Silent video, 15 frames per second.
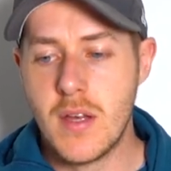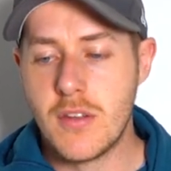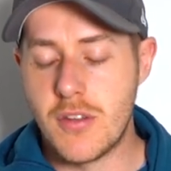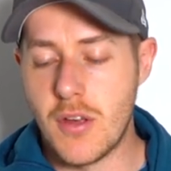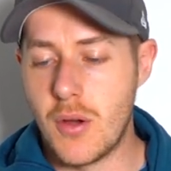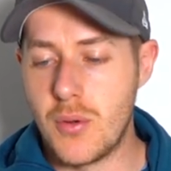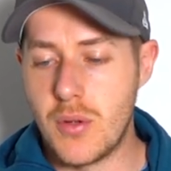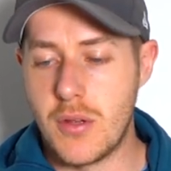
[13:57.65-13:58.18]

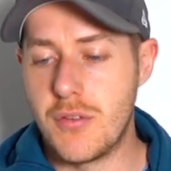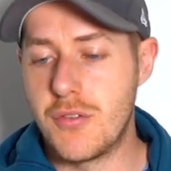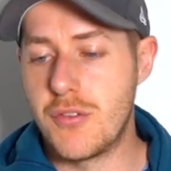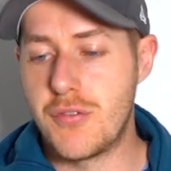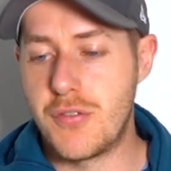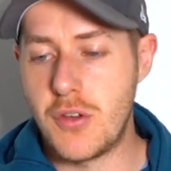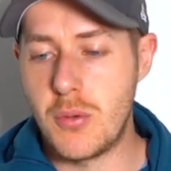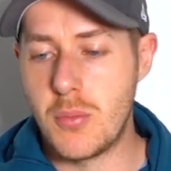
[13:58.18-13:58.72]
So there's a
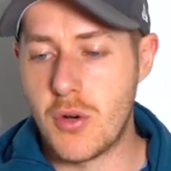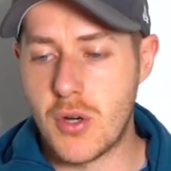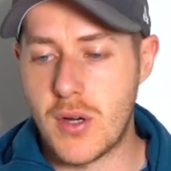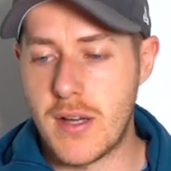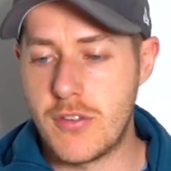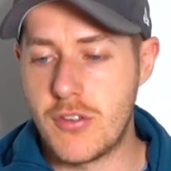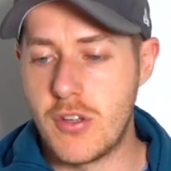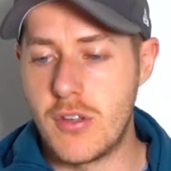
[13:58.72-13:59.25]
few more
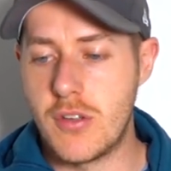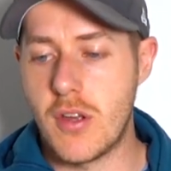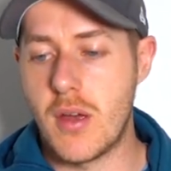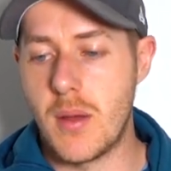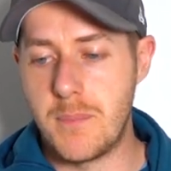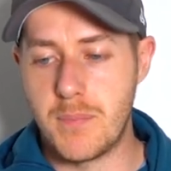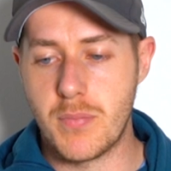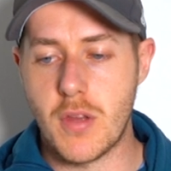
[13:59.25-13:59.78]
questions.
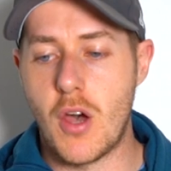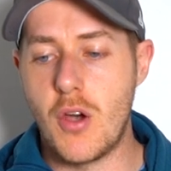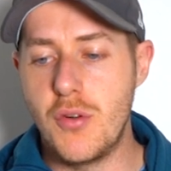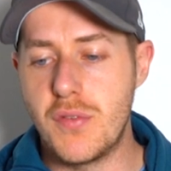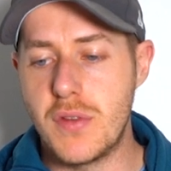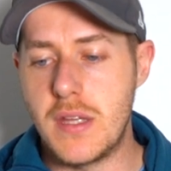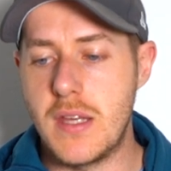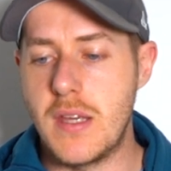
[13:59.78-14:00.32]

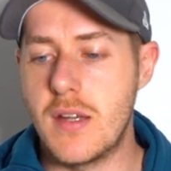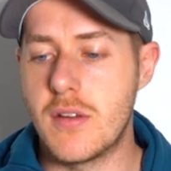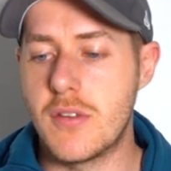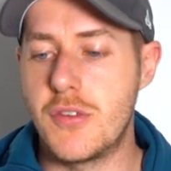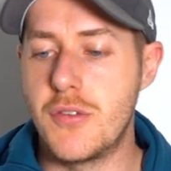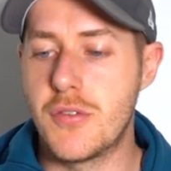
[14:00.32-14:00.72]
Over the years,